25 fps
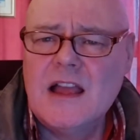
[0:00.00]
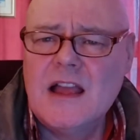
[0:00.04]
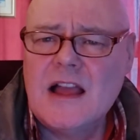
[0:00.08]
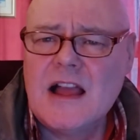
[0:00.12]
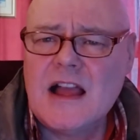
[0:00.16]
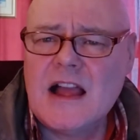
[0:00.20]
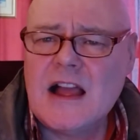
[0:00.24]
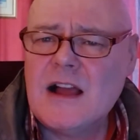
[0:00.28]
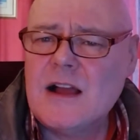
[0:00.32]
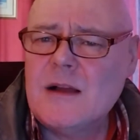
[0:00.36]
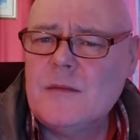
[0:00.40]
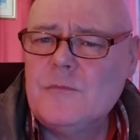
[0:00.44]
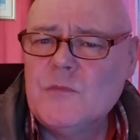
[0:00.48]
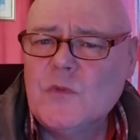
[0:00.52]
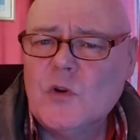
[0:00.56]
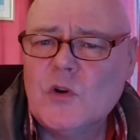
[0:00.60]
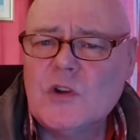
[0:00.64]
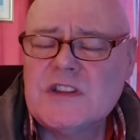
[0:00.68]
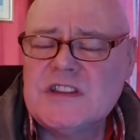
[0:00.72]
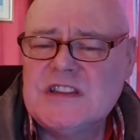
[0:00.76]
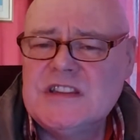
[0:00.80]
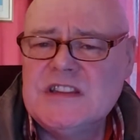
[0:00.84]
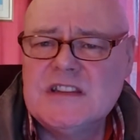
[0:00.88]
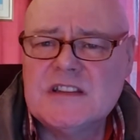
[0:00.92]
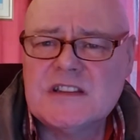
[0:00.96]
I'm
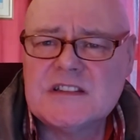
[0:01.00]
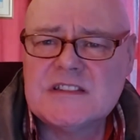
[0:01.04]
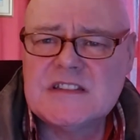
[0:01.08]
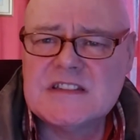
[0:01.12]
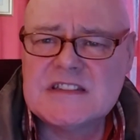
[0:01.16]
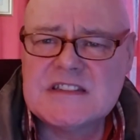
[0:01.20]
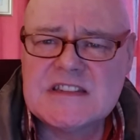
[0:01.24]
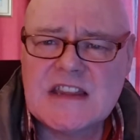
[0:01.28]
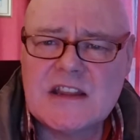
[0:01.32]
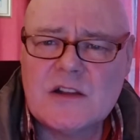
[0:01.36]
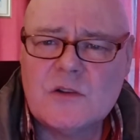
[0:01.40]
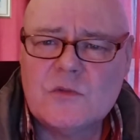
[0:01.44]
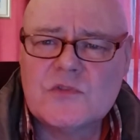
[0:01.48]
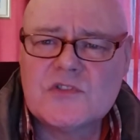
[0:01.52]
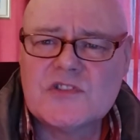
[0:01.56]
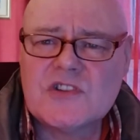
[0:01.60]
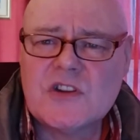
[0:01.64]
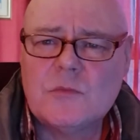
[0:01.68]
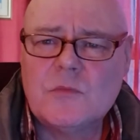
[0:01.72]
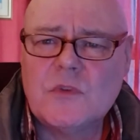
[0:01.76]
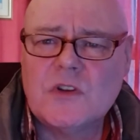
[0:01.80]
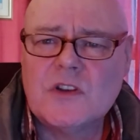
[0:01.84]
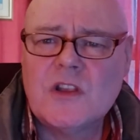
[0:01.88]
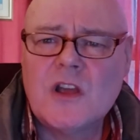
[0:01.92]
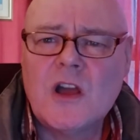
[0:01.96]
not here to tell
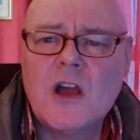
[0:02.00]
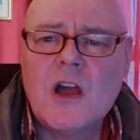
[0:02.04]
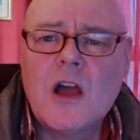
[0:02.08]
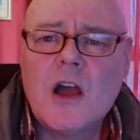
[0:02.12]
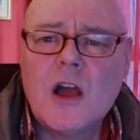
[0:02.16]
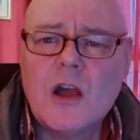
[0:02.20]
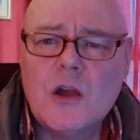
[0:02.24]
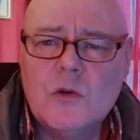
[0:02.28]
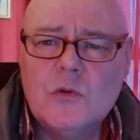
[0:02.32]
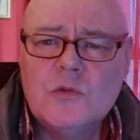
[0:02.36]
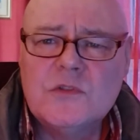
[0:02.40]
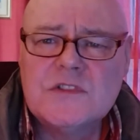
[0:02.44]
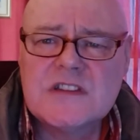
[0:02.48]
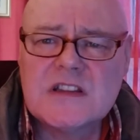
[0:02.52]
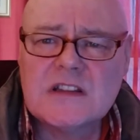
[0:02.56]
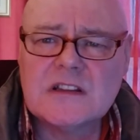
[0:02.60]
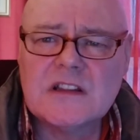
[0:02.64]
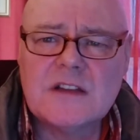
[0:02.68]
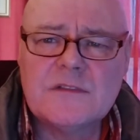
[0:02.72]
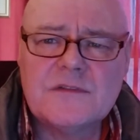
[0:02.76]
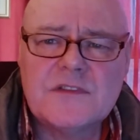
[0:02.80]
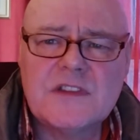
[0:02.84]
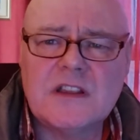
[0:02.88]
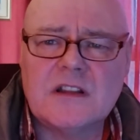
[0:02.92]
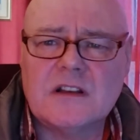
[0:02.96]
someone how to
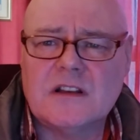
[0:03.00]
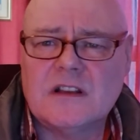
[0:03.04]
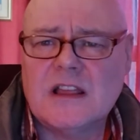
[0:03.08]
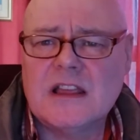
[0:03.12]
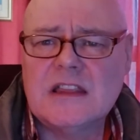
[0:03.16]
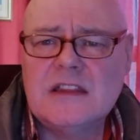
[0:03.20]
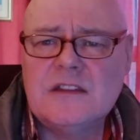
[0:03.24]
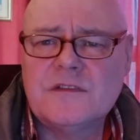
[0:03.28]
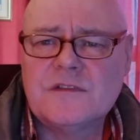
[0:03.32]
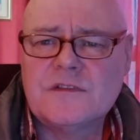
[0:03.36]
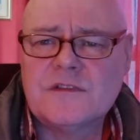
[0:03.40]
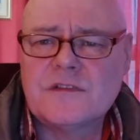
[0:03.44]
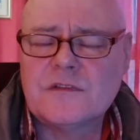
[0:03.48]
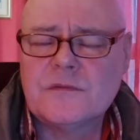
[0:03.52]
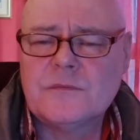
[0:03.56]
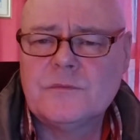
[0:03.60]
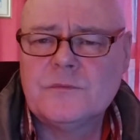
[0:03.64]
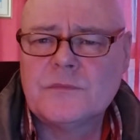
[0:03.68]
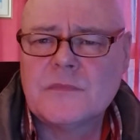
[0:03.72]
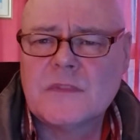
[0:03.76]
live their life.